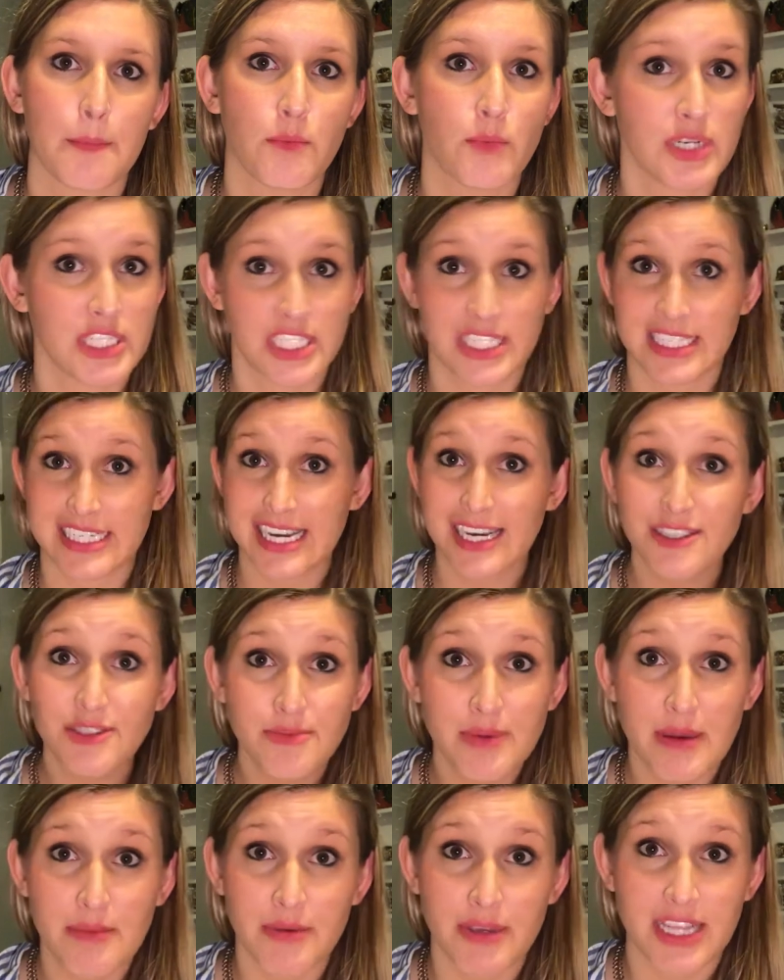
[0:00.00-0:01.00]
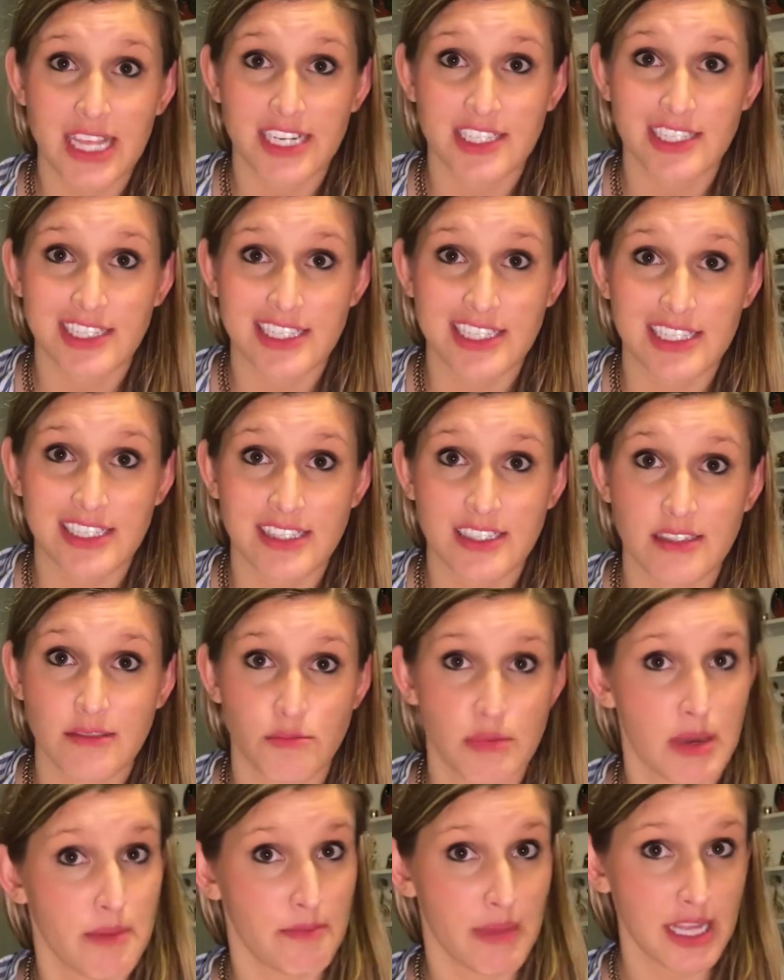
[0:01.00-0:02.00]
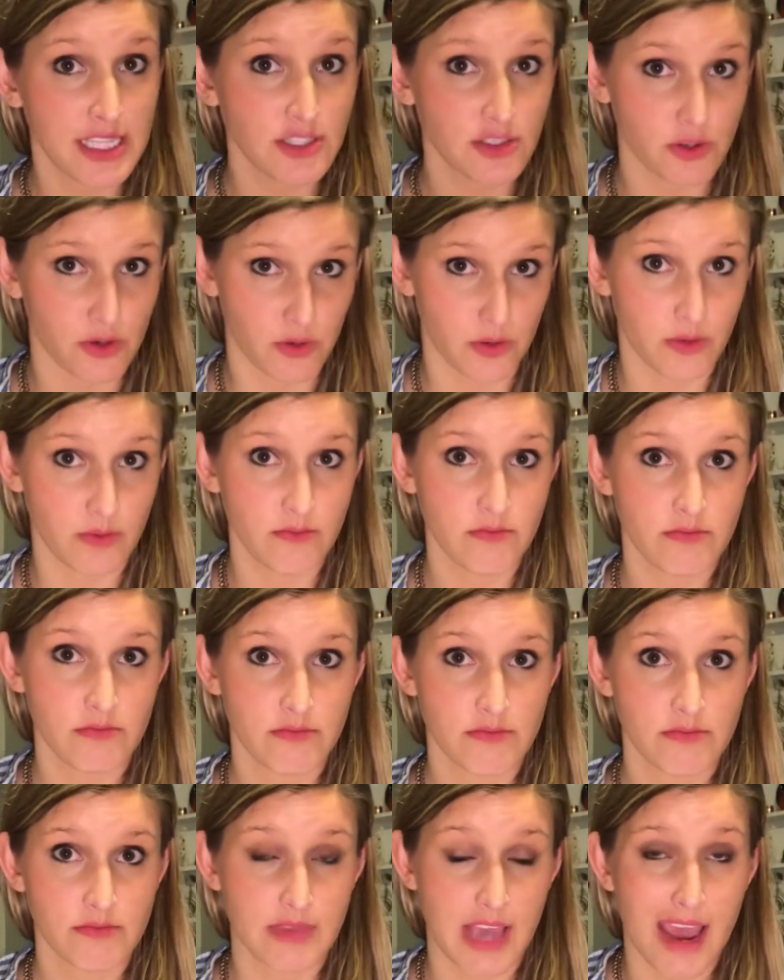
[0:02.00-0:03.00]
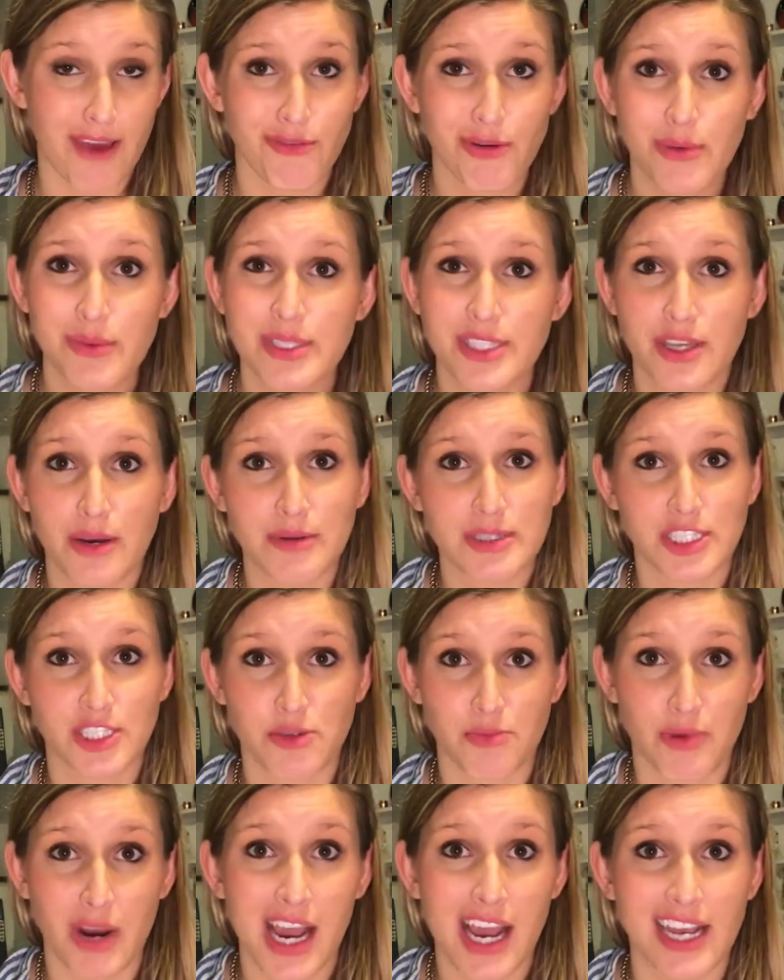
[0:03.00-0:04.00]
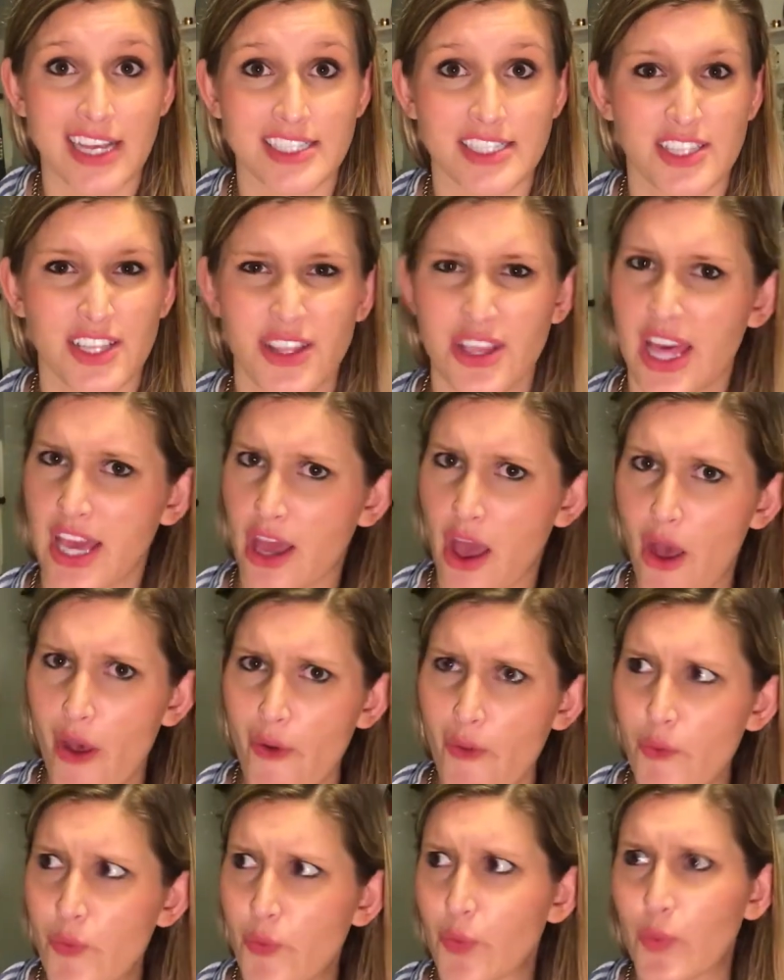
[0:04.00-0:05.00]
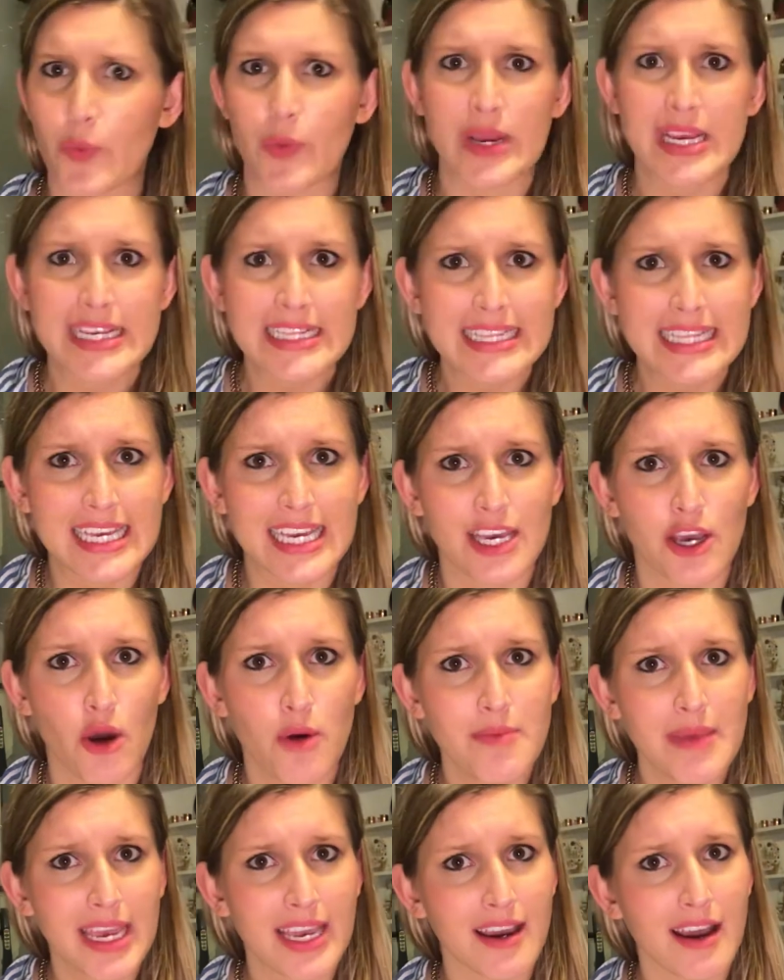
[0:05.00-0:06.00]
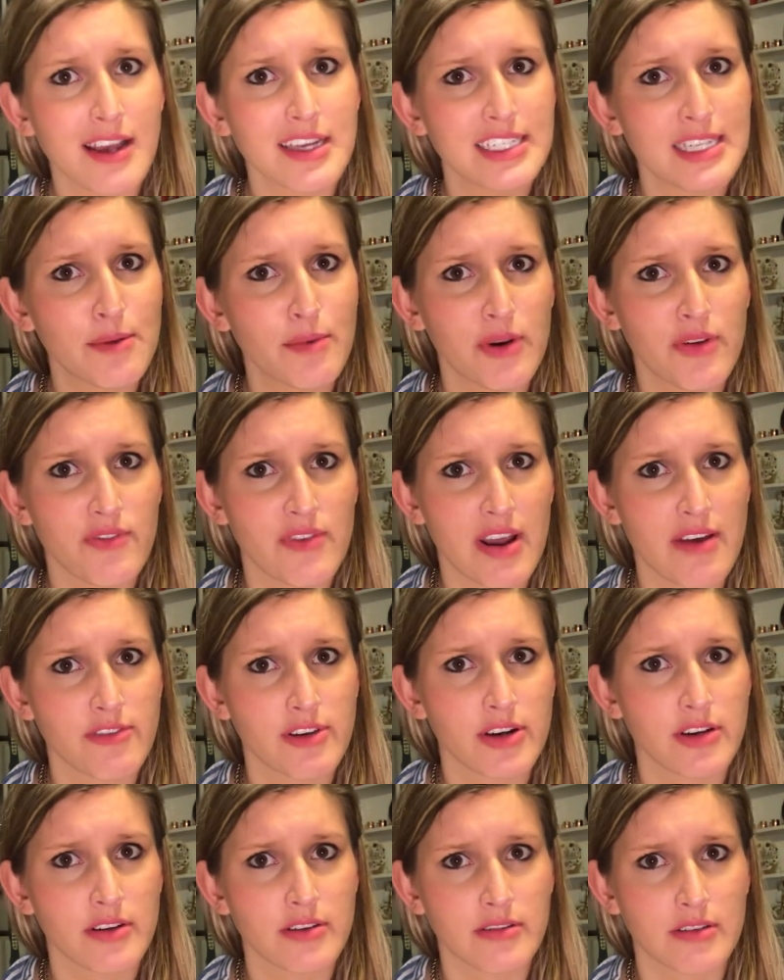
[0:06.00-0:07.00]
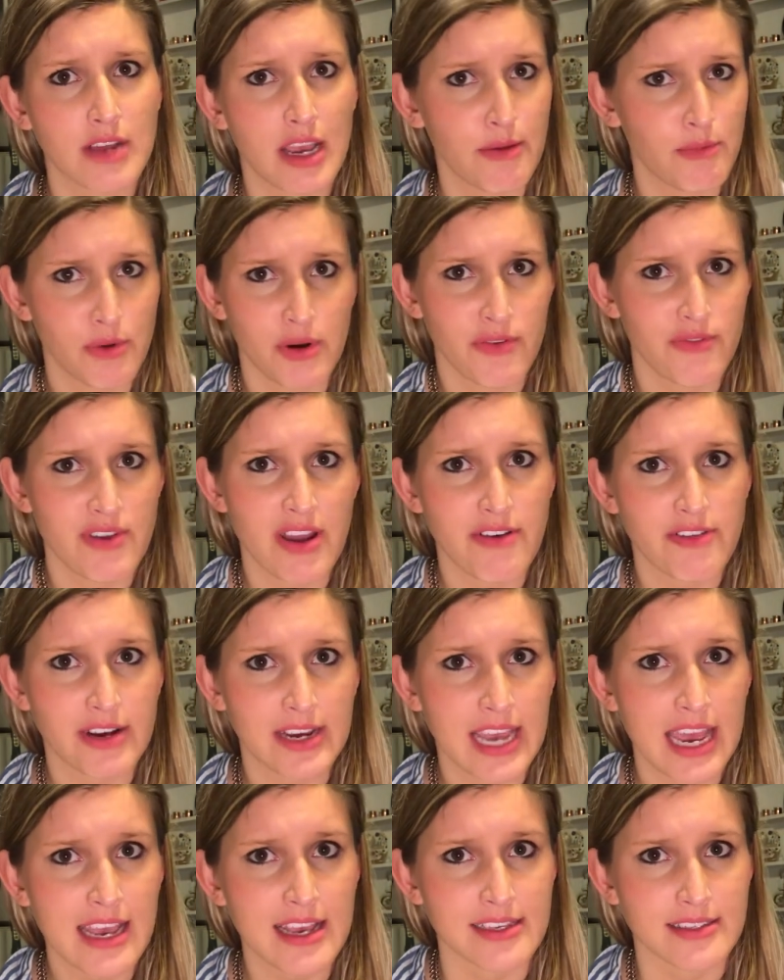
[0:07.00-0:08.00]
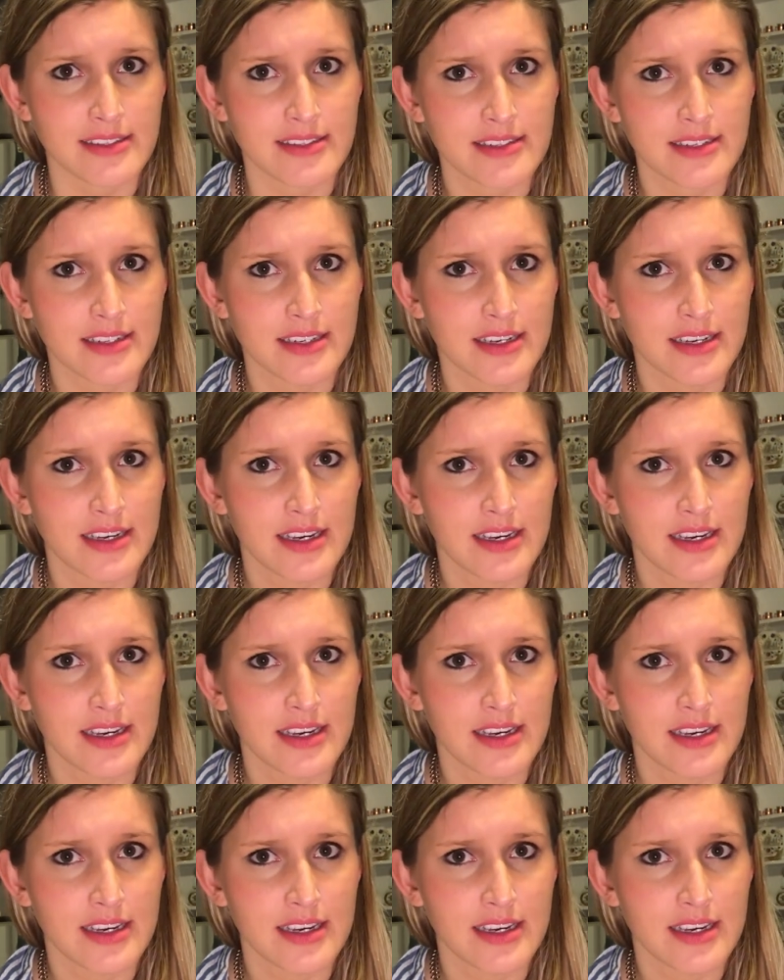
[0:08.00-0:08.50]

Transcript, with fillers: when she tells people that she's in med school, everyone's always surprised. They're like, oh really oh my gosh i would have never i would have never guessed